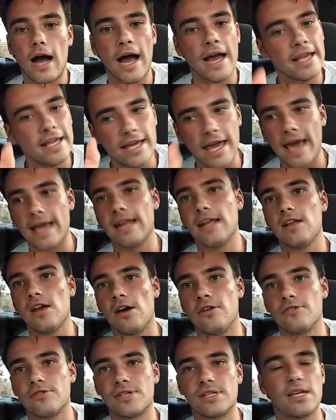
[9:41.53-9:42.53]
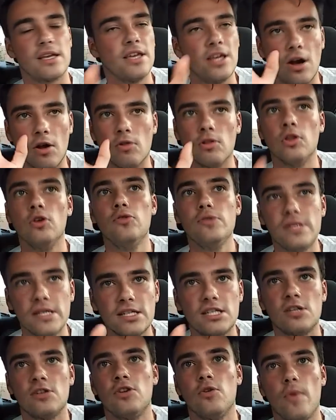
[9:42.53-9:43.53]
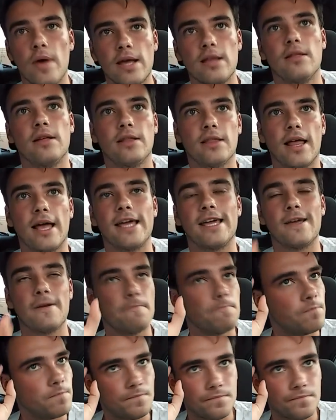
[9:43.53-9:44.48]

I get it, losing to New England, like,